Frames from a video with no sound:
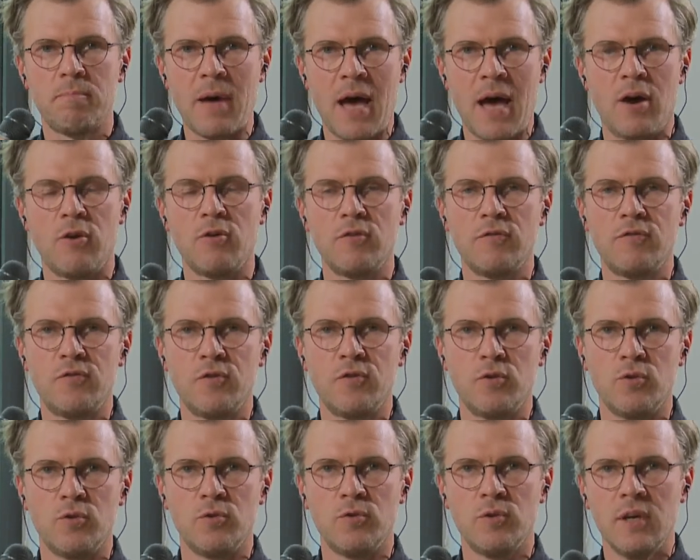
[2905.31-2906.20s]

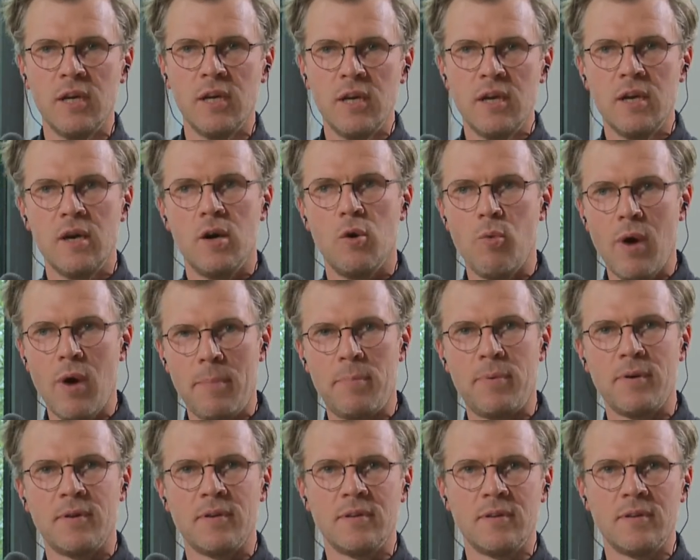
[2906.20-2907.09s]
powerful
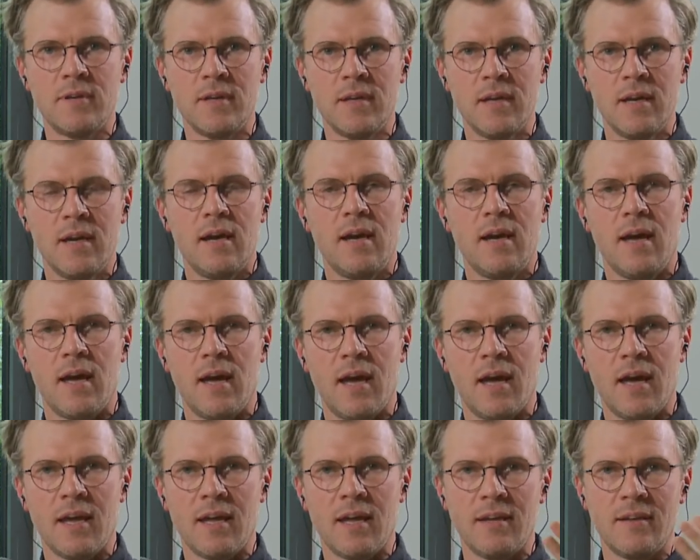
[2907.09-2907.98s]
weapon,
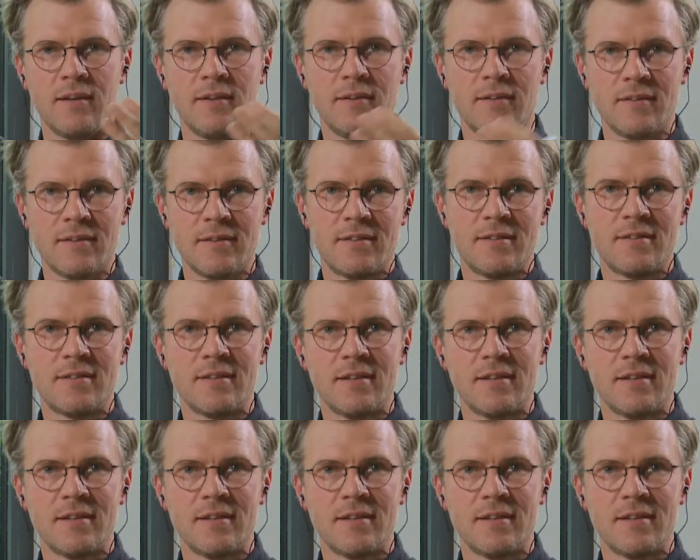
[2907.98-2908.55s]
and